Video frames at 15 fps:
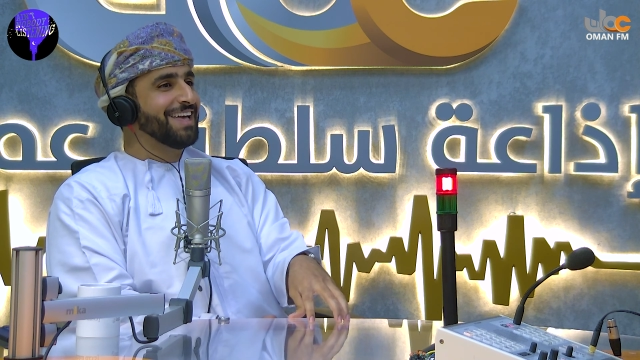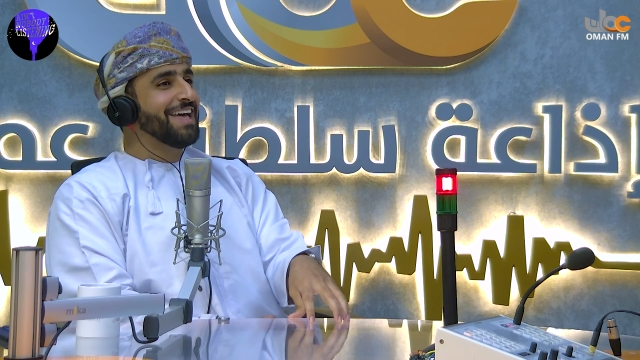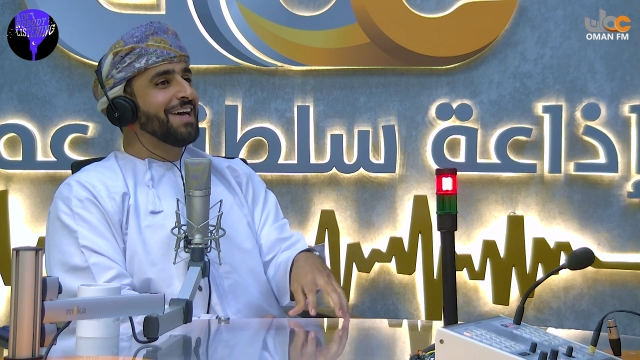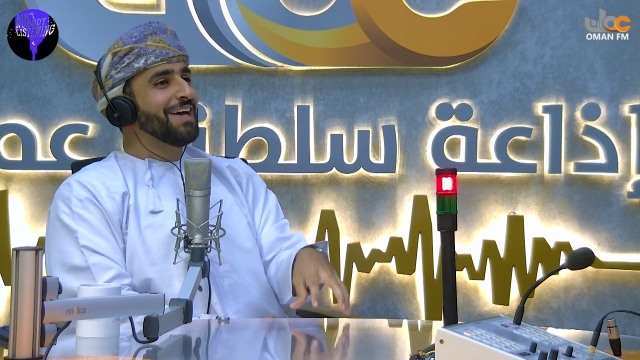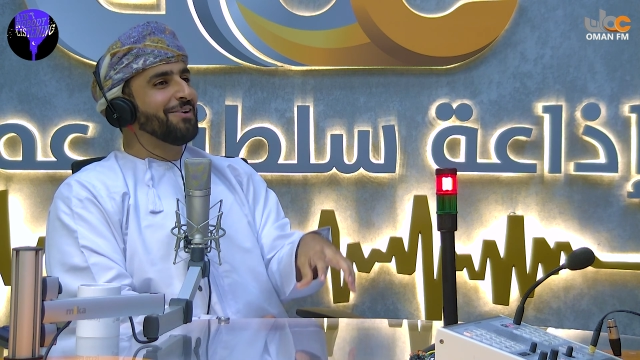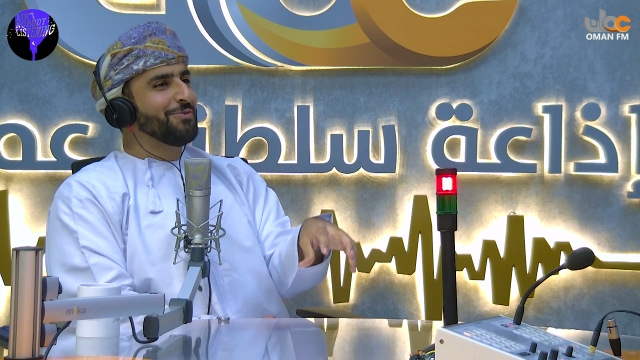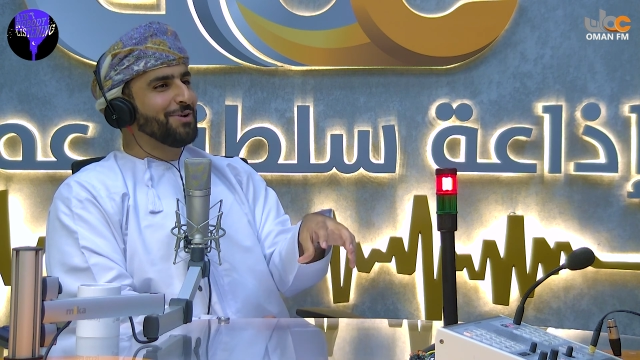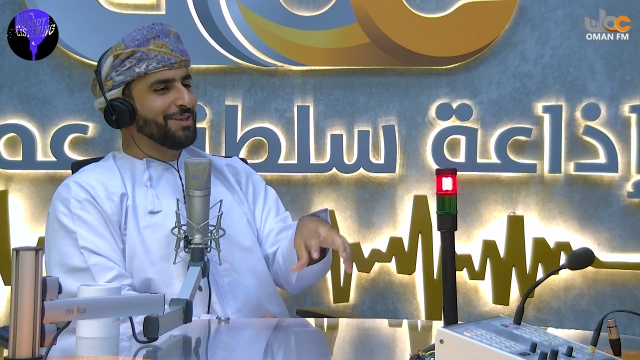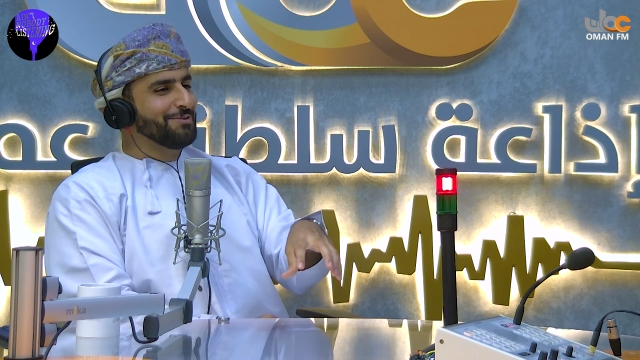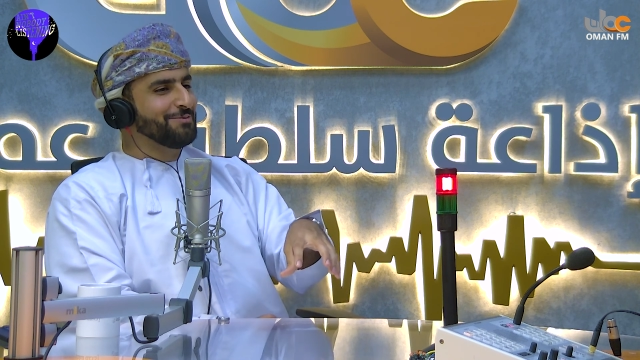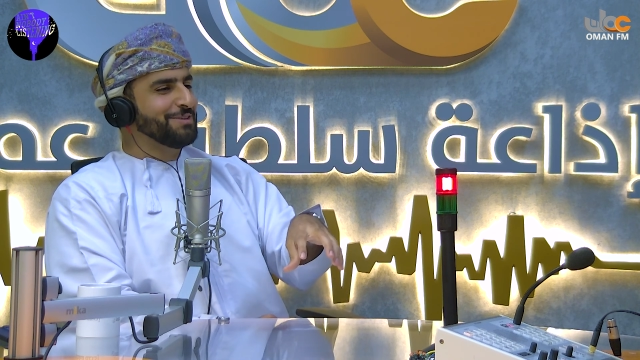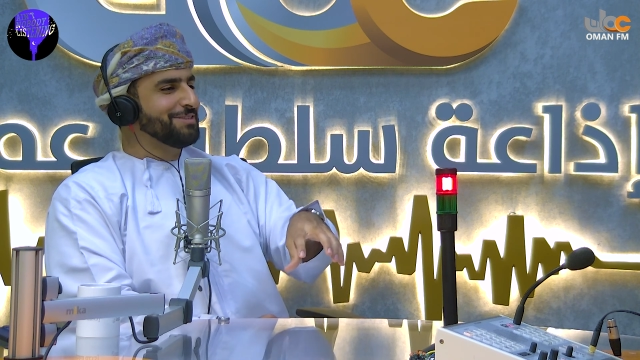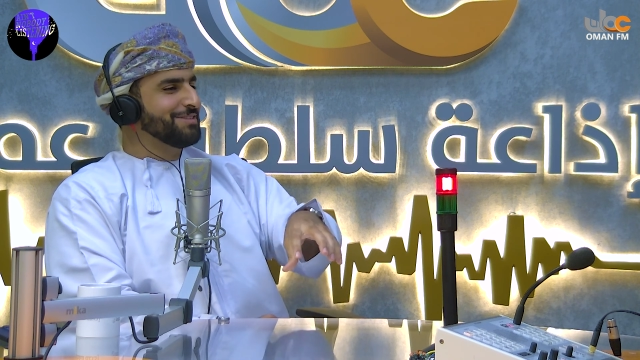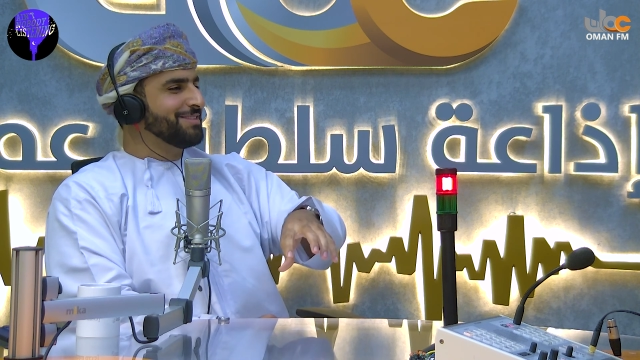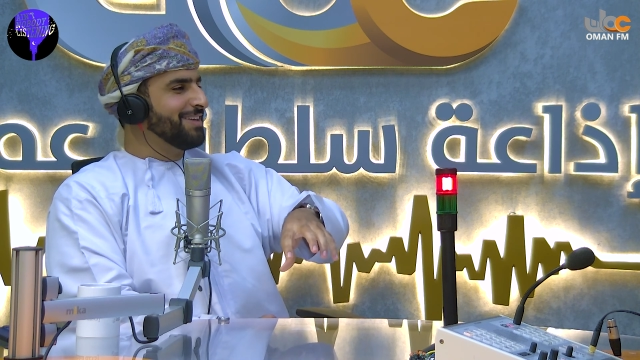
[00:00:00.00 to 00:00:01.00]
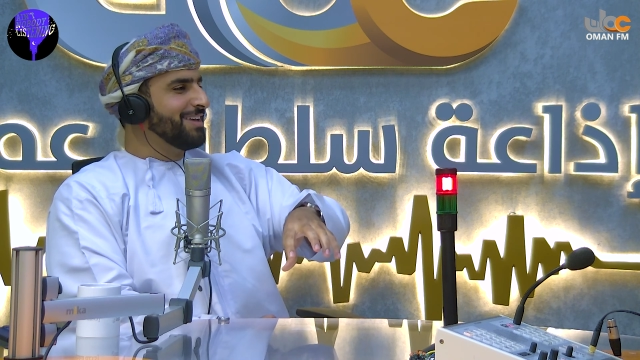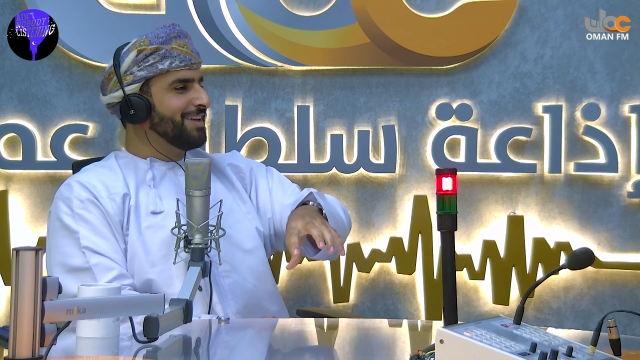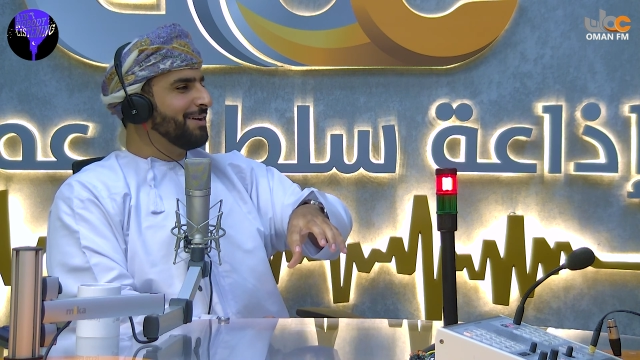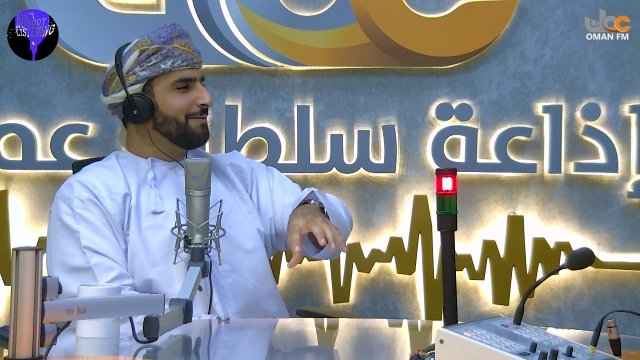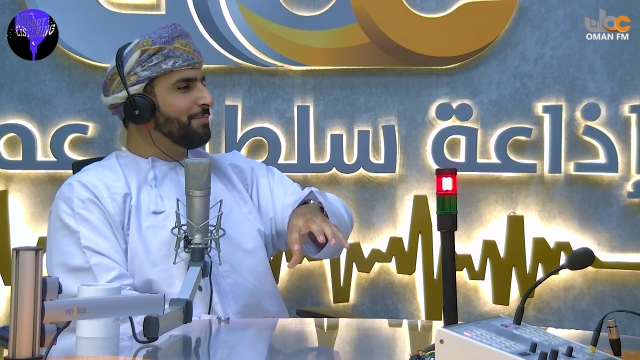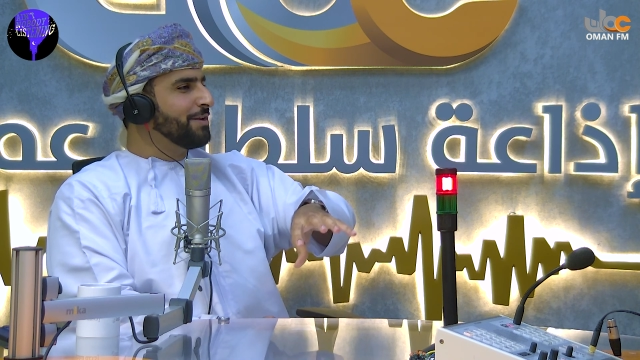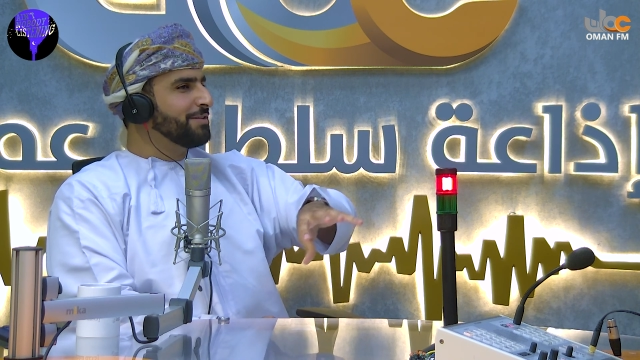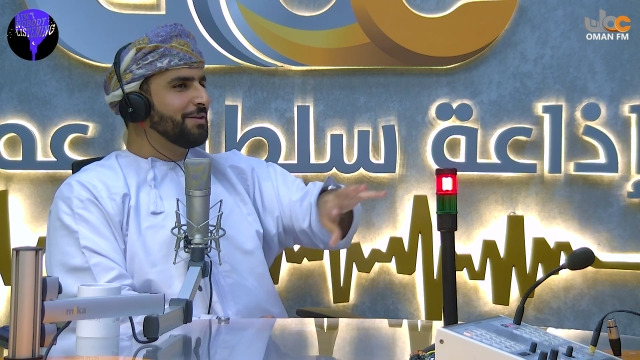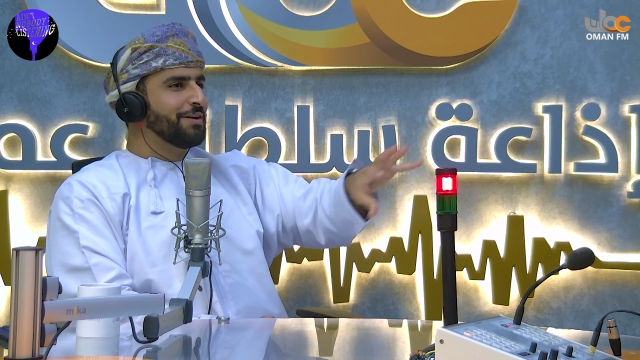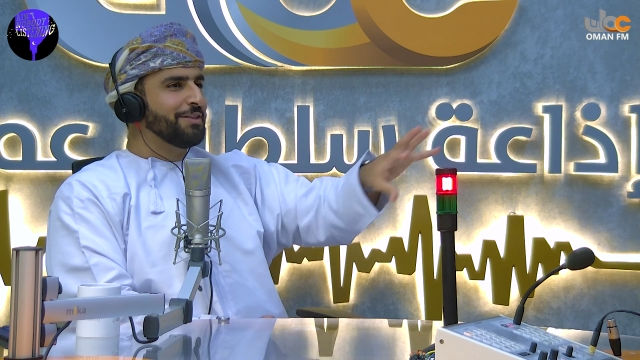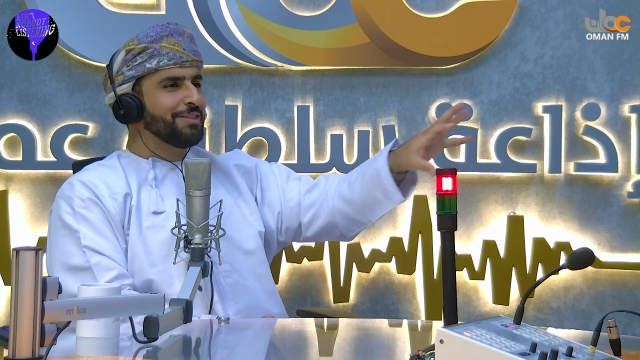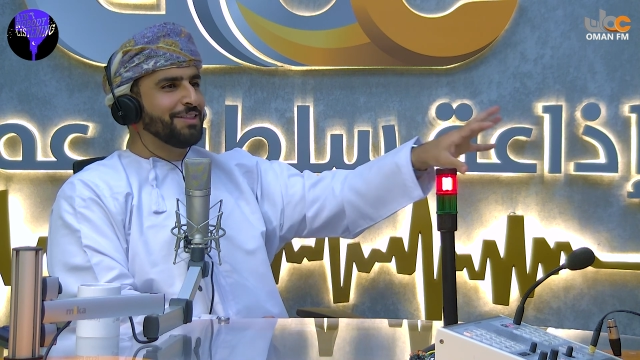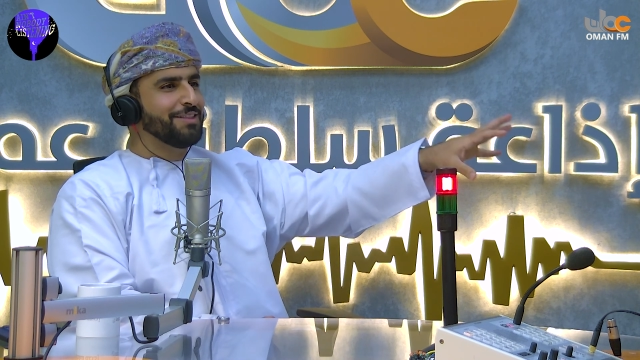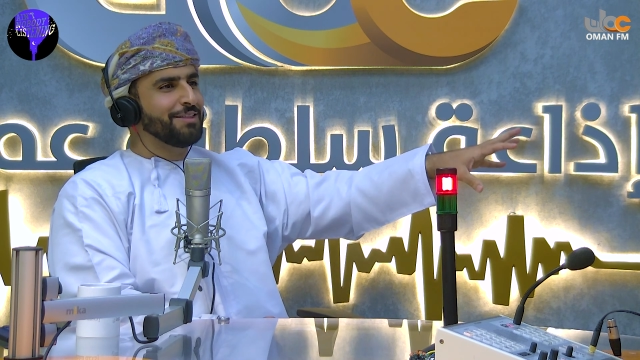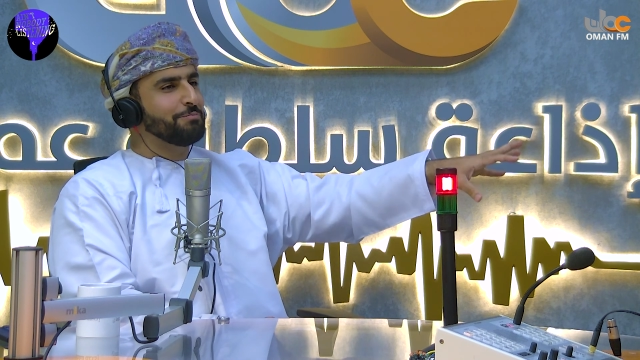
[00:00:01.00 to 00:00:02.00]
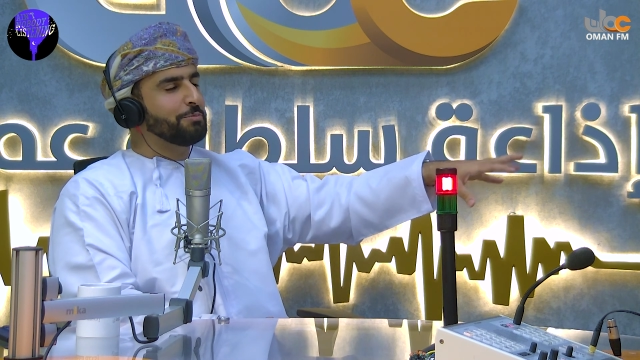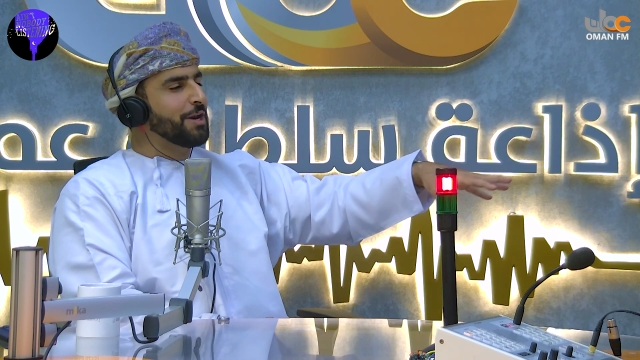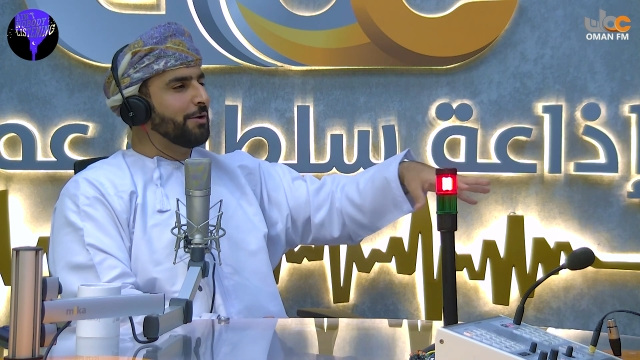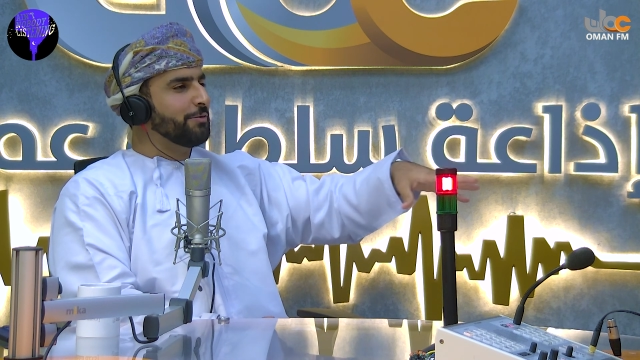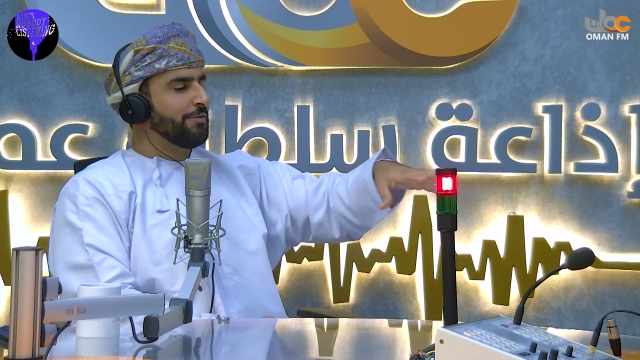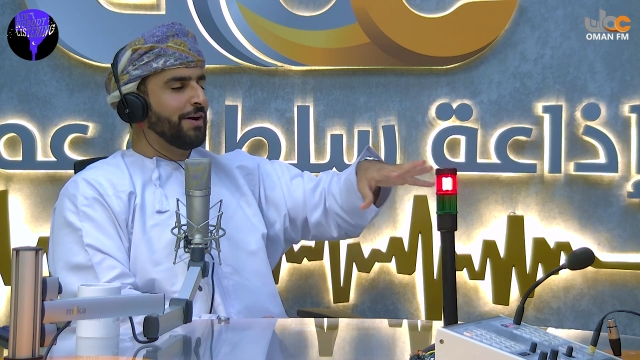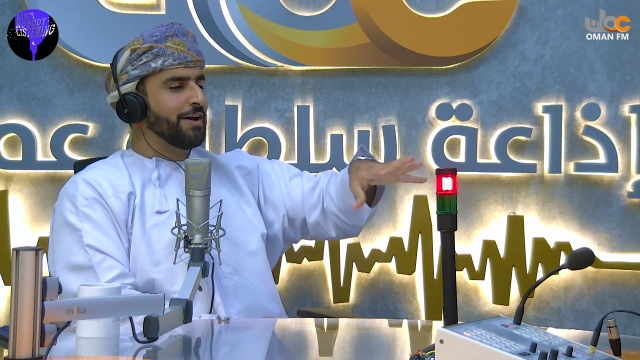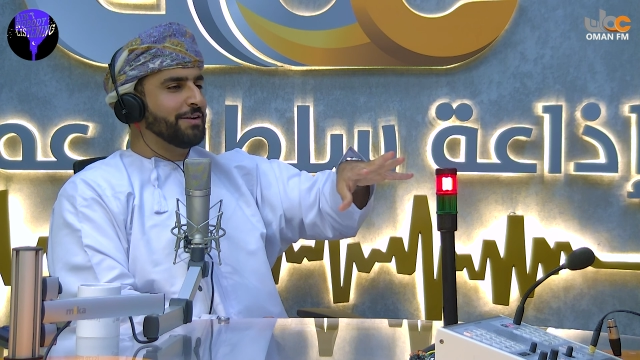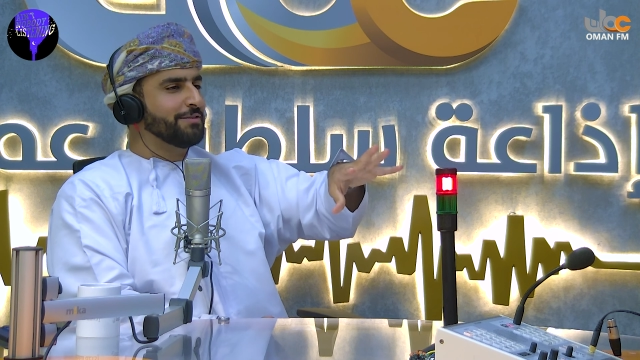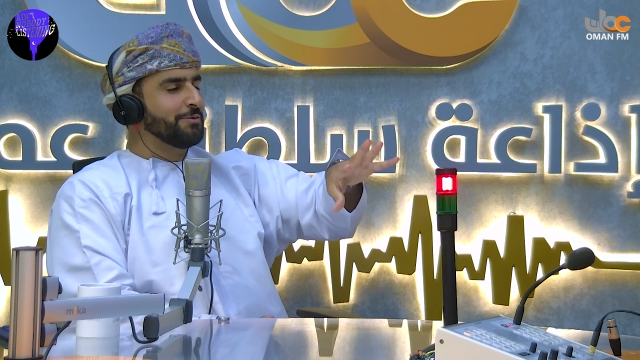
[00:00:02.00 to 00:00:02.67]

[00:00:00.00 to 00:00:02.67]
We put out fires.